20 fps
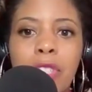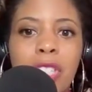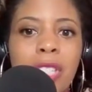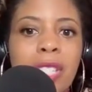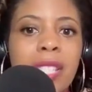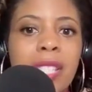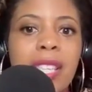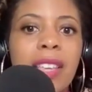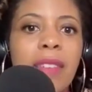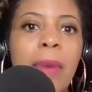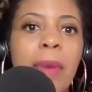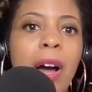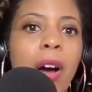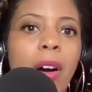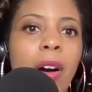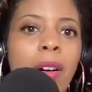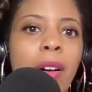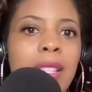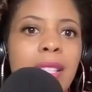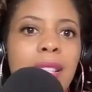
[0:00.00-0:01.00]
just give my
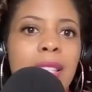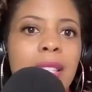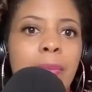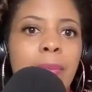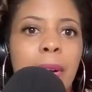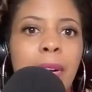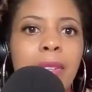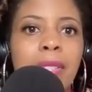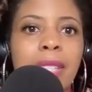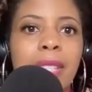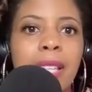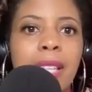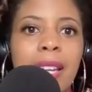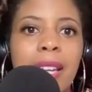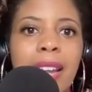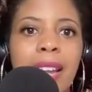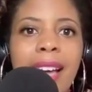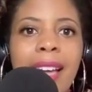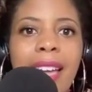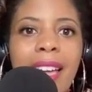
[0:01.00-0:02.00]
all to this
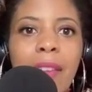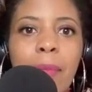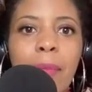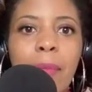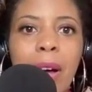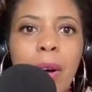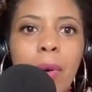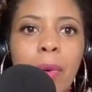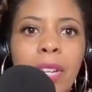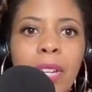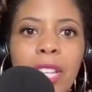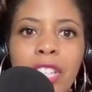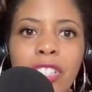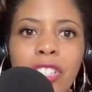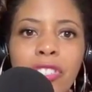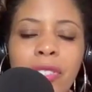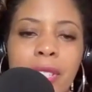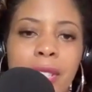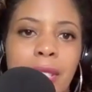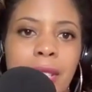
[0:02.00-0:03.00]
person and not have my own
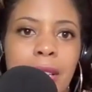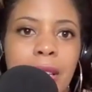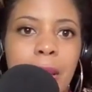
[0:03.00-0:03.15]
interest